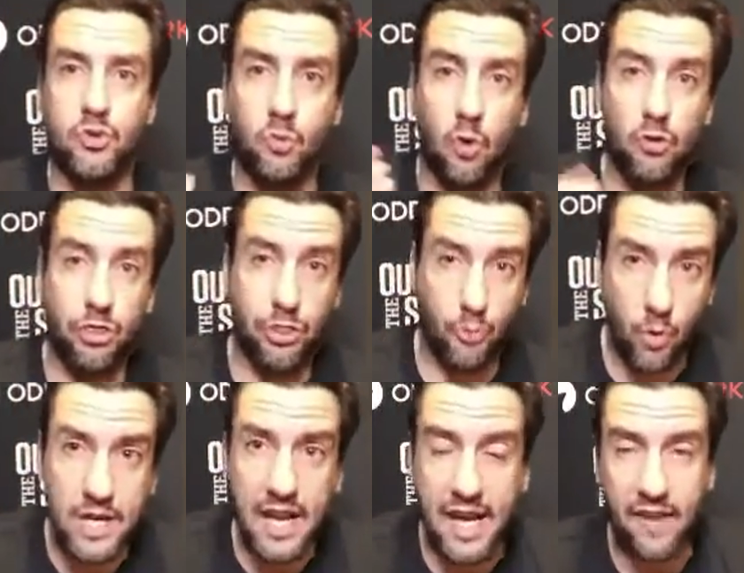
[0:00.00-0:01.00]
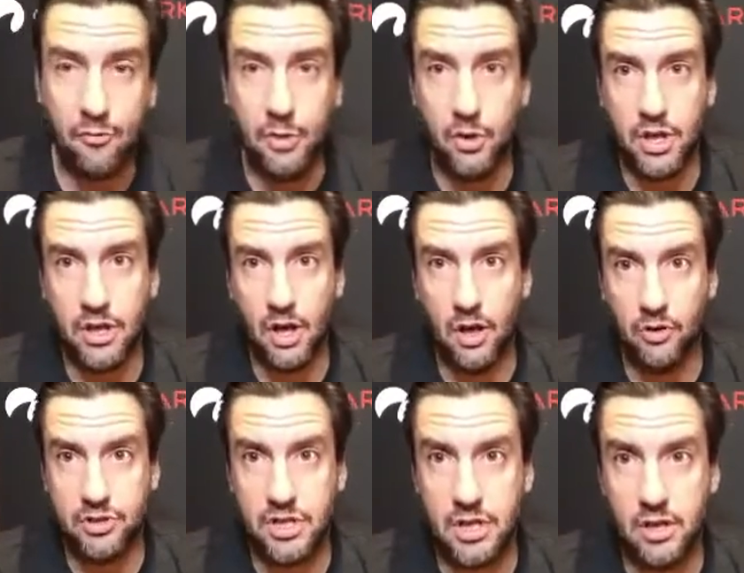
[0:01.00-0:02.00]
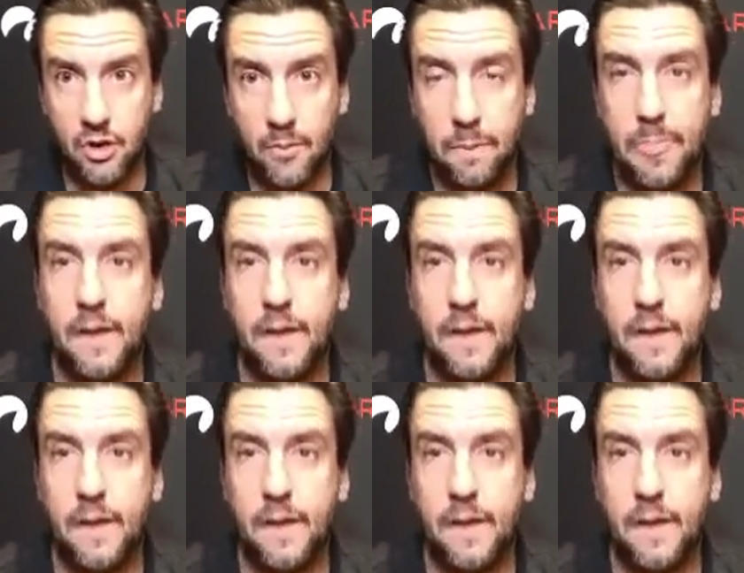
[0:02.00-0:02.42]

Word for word: was worth three and a half million dollars a year,